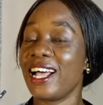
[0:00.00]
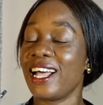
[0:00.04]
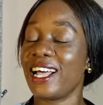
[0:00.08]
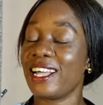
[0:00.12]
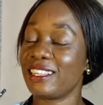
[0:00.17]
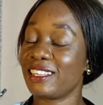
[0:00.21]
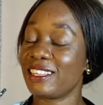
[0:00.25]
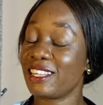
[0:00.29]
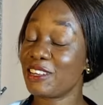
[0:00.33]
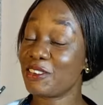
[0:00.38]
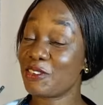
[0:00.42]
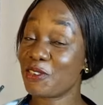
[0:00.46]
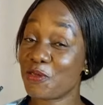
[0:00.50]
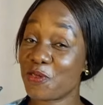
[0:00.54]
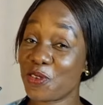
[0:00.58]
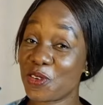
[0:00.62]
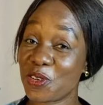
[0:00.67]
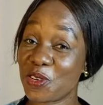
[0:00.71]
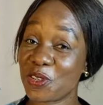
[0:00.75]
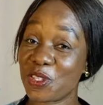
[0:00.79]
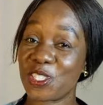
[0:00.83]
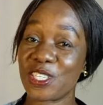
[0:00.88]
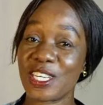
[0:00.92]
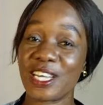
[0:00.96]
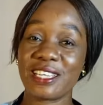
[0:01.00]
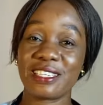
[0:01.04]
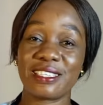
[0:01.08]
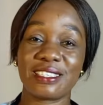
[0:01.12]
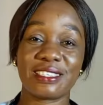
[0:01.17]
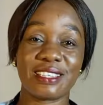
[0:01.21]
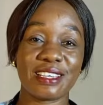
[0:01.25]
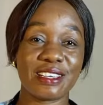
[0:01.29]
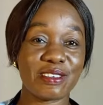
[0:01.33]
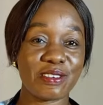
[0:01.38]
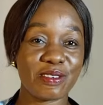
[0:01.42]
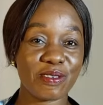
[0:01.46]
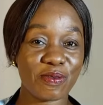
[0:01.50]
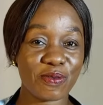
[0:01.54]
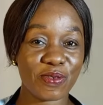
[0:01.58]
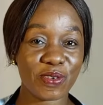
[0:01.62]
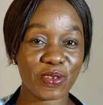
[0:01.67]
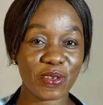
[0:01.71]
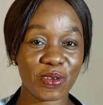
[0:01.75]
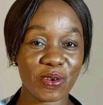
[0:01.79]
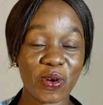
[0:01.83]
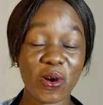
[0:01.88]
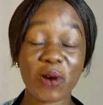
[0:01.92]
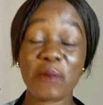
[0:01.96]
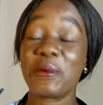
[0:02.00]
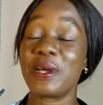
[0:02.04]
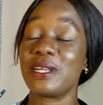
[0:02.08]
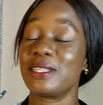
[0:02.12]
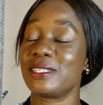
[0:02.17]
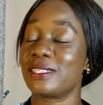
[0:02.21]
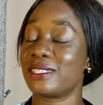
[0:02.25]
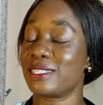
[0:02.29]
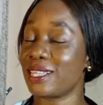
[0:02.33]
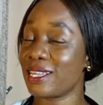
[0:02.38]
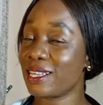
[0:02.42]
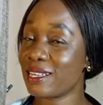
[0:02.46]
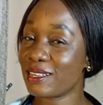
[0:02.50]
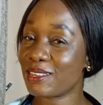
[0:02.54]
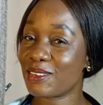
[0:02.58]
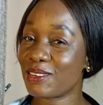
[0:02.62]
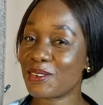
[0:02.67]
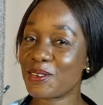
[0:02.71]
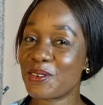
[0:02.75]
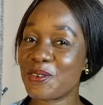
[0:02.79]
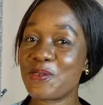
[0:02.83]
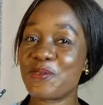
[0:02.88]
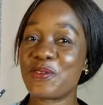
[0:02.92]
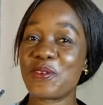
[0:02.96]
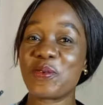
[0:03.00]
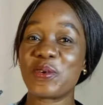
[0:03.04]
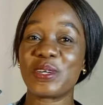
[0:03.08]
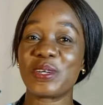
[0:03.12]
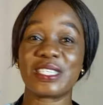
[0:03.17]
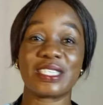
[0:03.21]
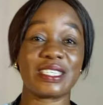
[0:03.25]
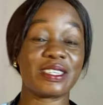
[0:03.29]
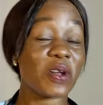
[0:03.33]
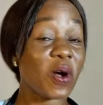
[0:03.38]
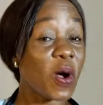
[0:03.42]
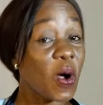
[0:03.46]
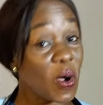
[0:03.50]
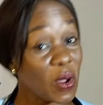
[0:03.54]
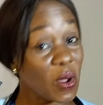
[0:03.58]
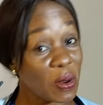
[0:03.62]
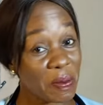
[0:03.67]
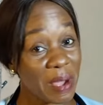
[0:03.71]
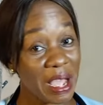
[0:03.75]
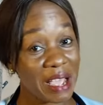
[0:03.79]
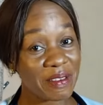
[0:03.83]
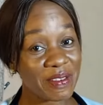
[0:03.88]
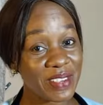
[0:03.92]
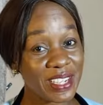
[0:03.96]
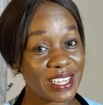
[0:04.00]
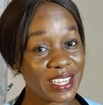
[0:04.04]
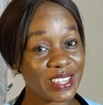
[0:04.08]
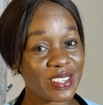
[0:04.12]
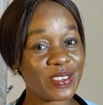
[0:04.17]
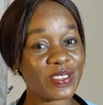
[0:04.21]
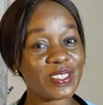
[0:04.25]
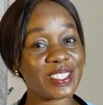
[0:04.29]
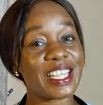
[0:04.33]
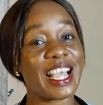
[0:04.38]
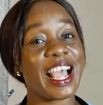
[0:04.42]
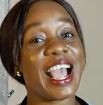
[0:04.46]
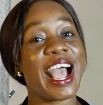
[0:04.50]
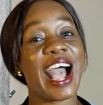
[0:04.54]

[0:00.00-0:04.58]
And thank you for your shares. Thank you for your comments. Thank you for watching all my videos.